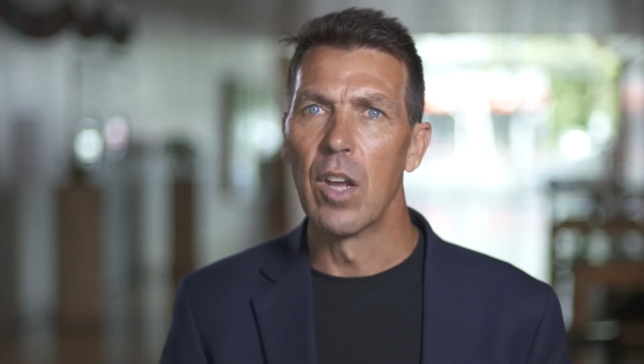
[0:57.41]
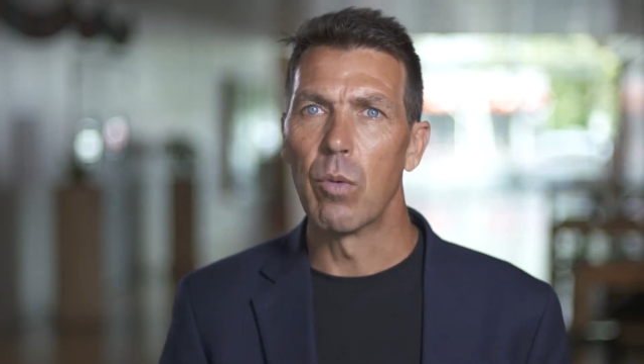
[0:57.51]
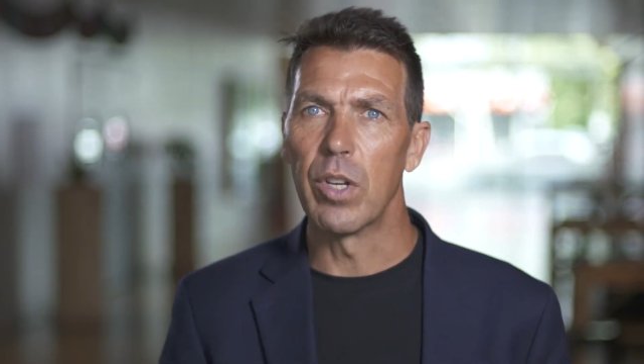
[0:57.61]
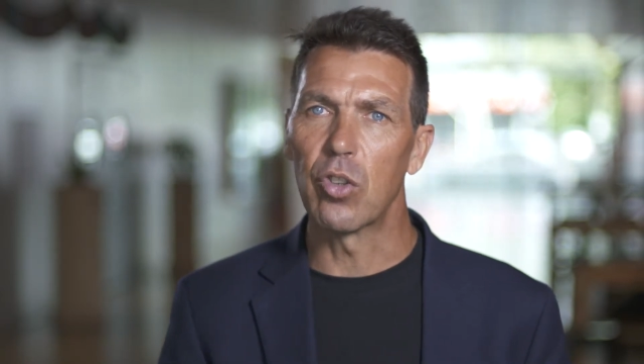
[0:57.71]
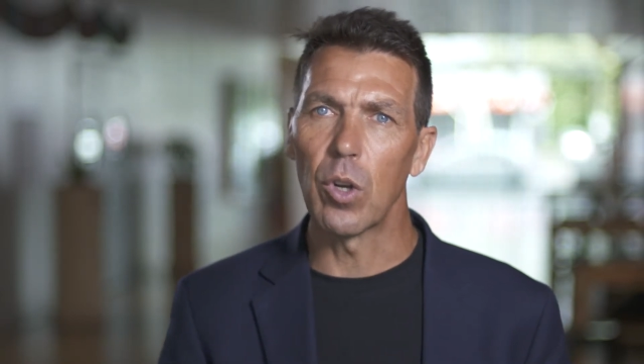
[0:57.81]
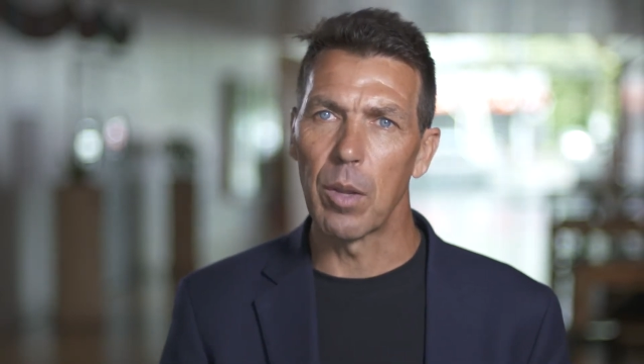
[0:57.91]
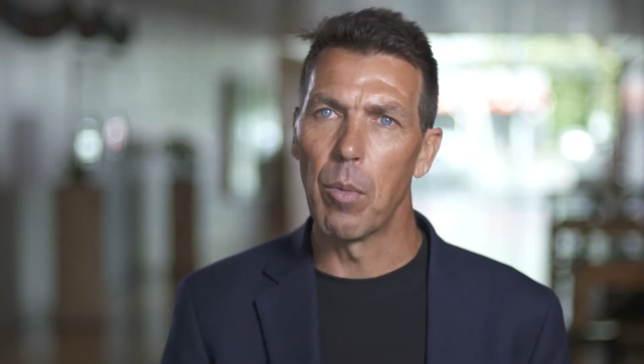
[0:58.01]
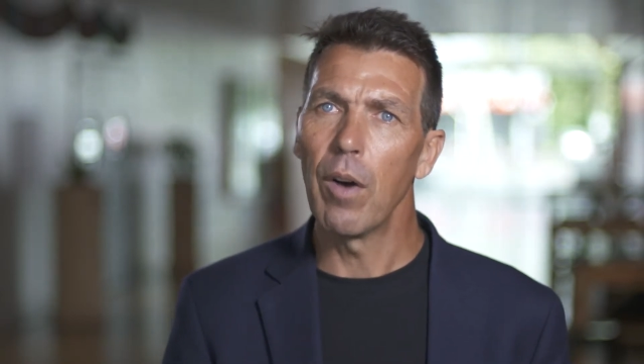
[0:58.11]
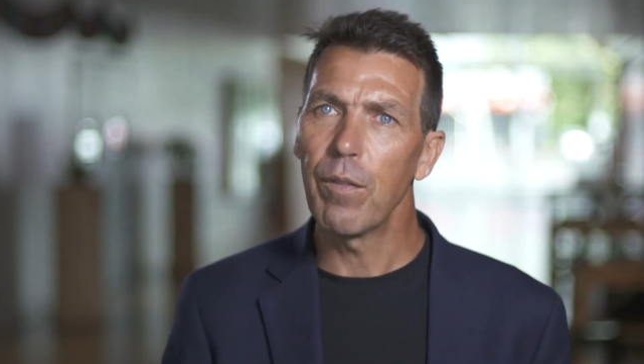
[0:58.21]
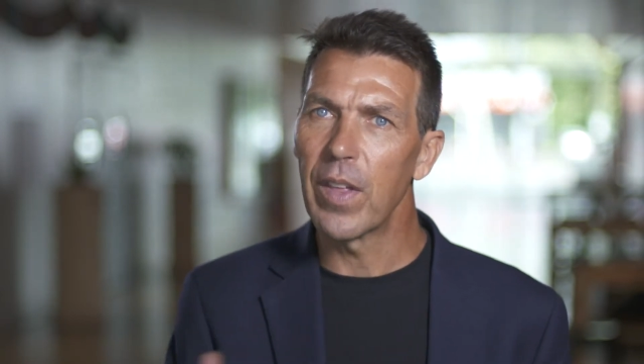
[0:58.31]
We took them
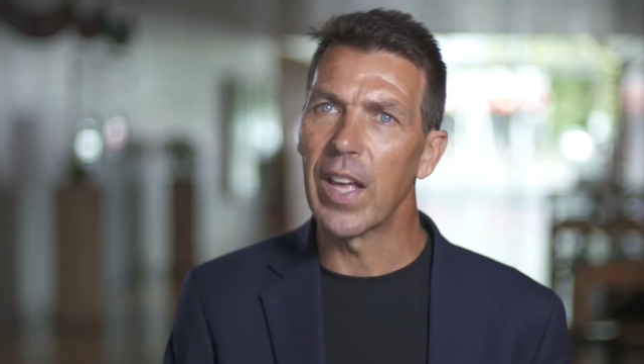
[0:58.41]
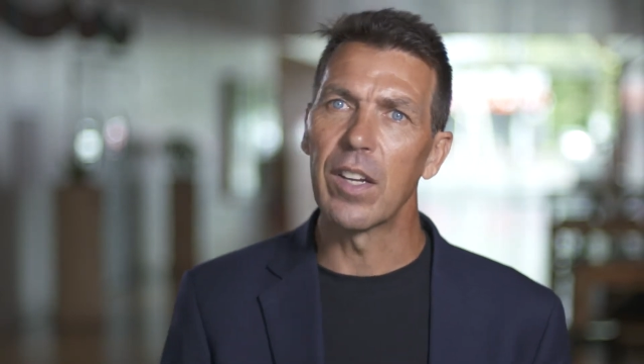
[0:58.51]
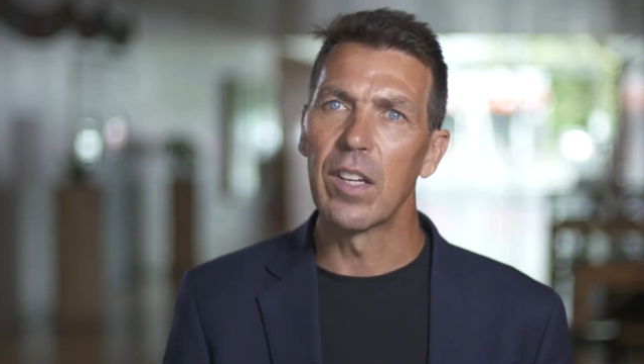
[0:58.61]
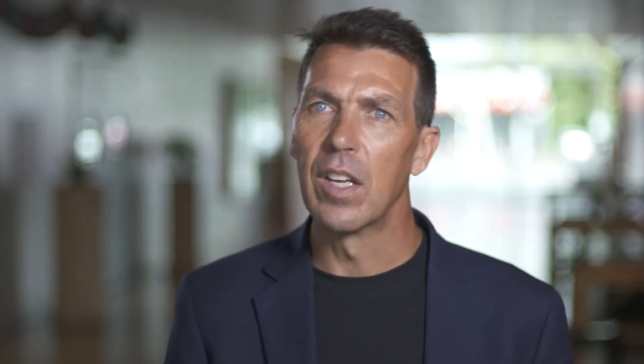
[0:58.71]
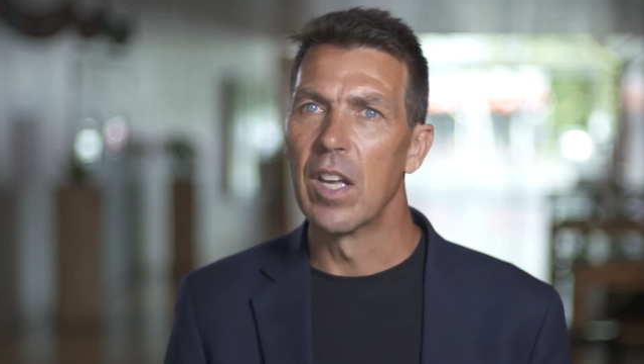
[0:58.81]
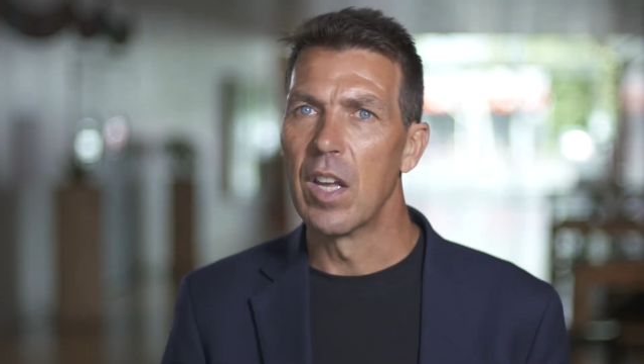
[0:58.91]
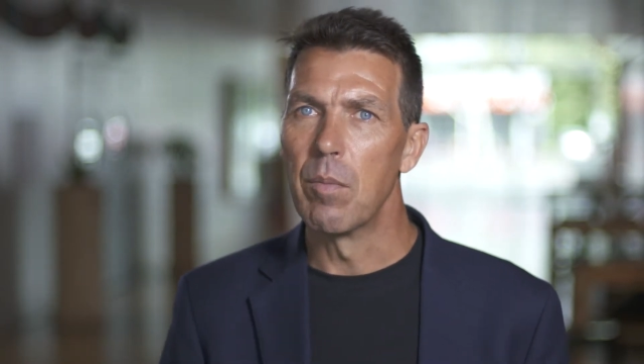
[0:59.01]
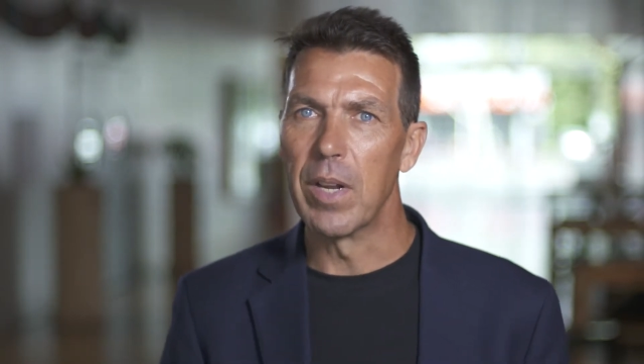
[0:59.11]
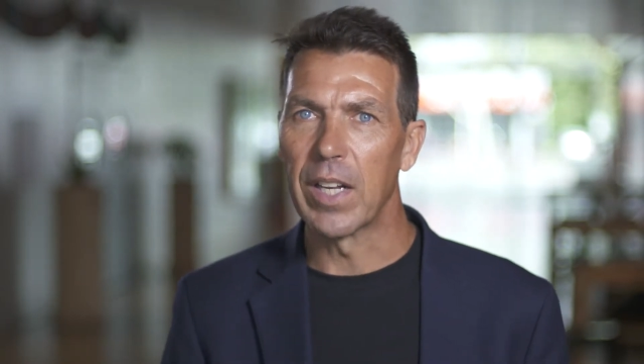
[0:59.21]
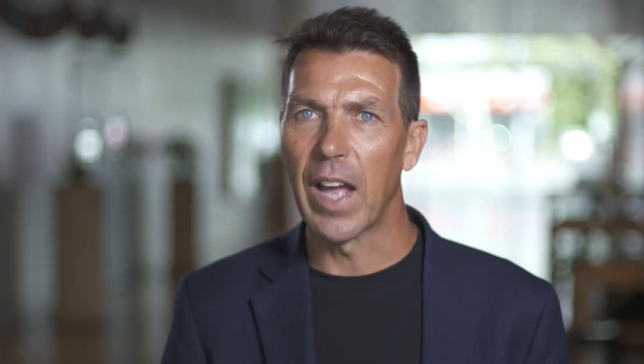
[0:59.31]
off that
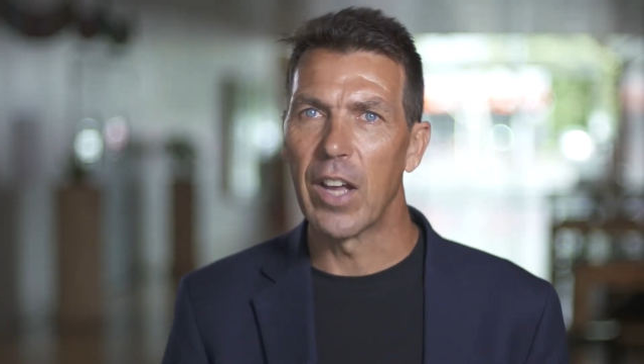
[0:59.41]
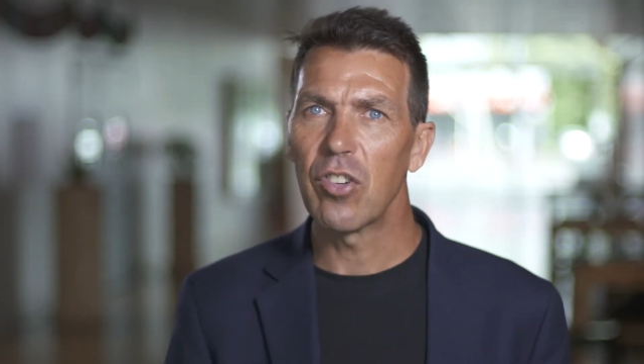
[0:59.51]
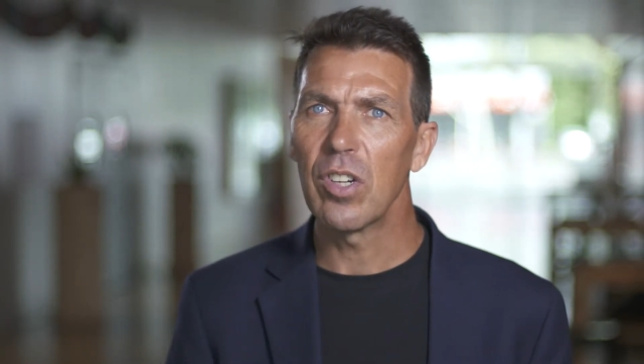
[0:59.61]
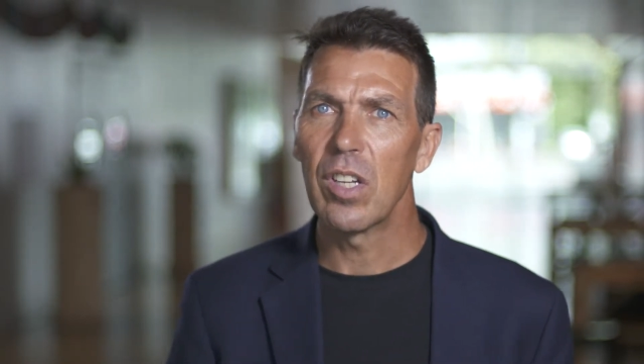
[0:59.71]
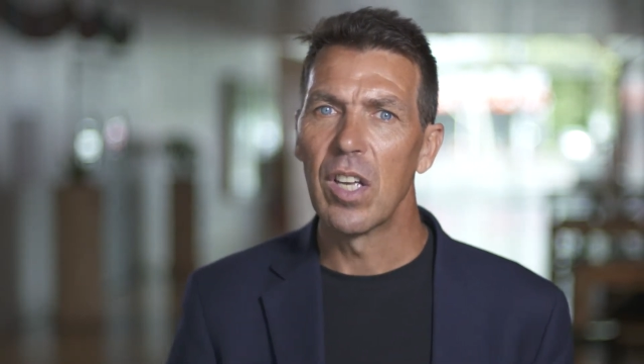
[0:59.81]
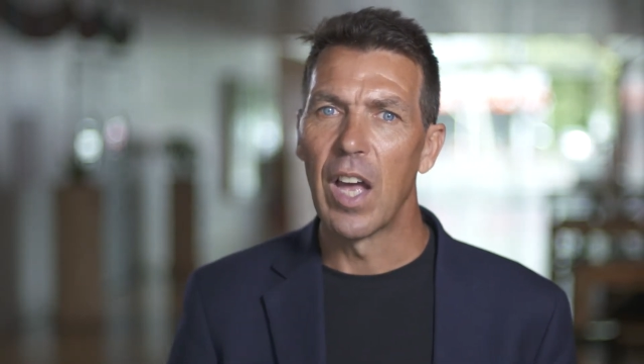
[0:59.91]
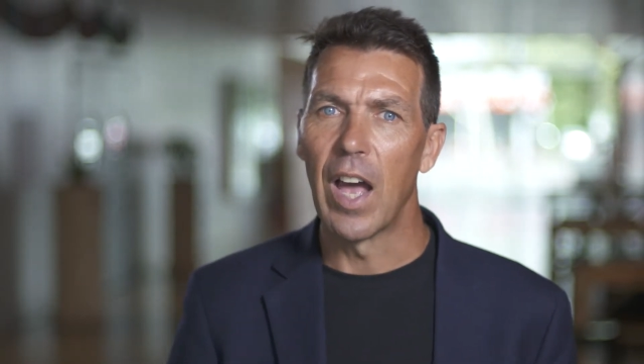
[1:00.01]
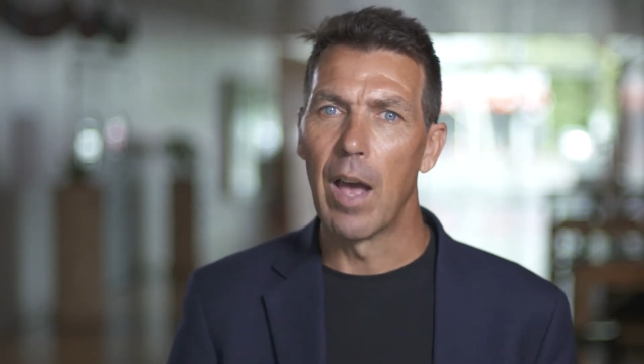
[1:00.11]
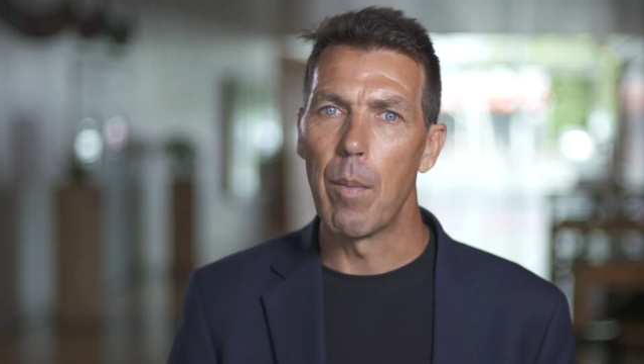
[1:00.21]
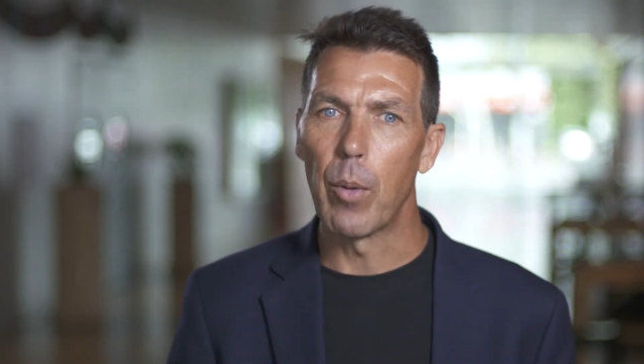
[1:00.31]
medication
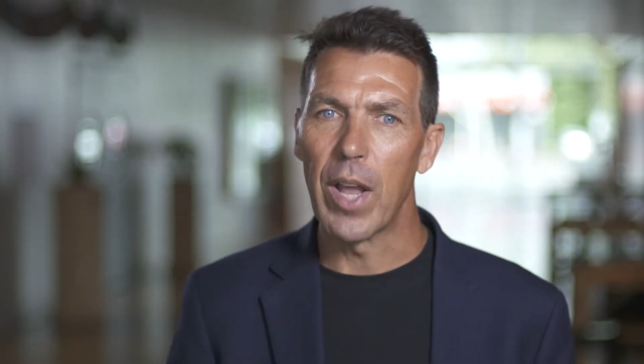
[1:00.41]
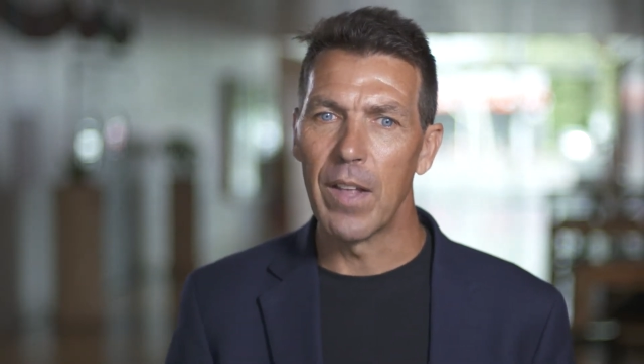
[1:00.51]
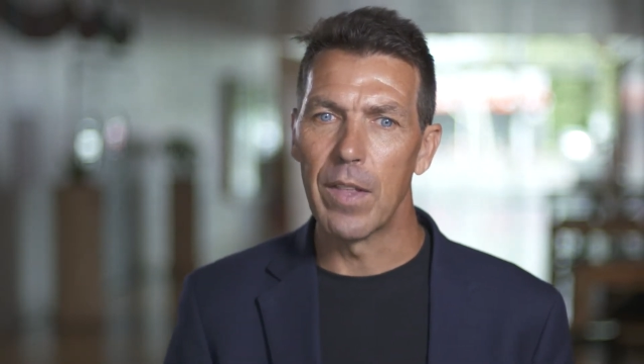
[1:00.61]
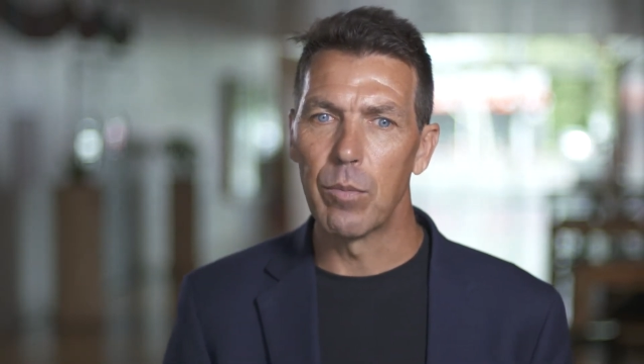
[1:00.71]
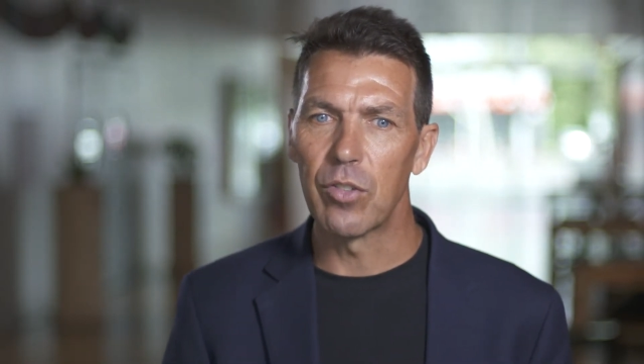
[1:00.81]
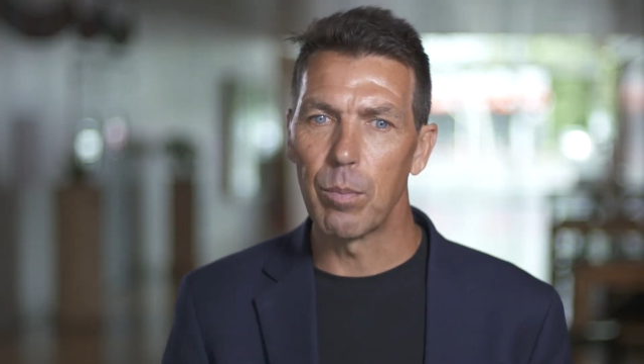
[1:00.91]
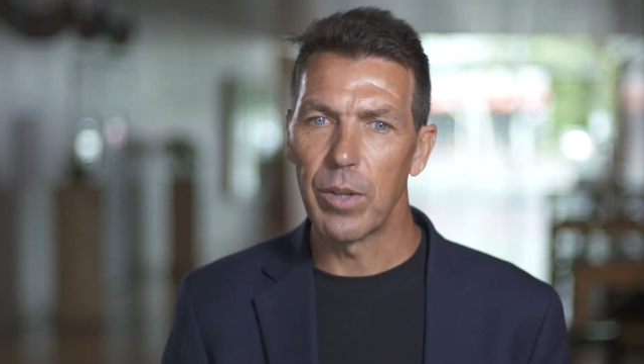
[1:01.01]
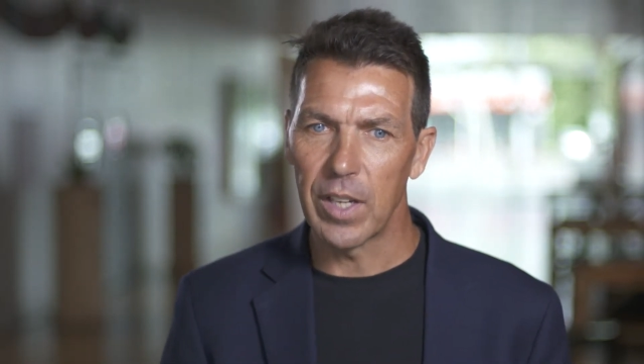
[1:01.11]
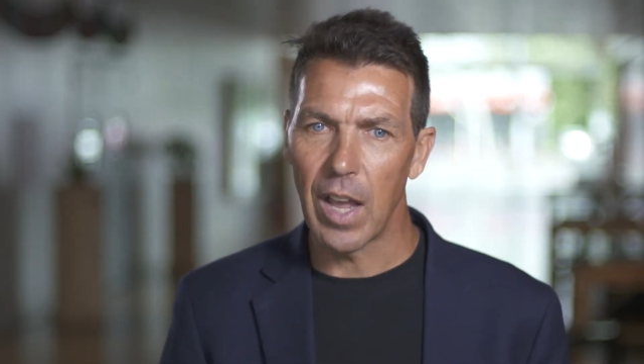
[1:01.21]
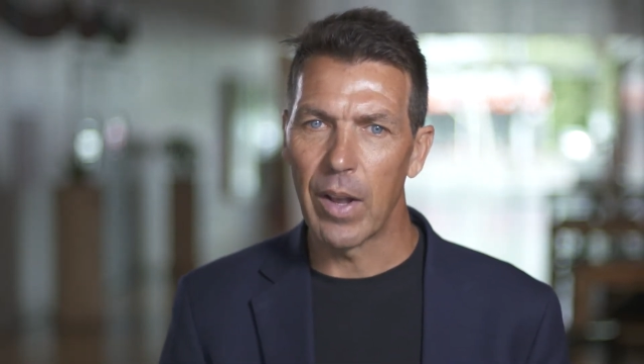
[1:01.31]
and we had them
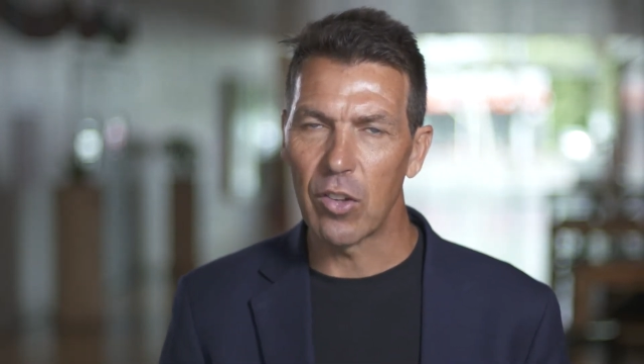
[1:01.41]
simply go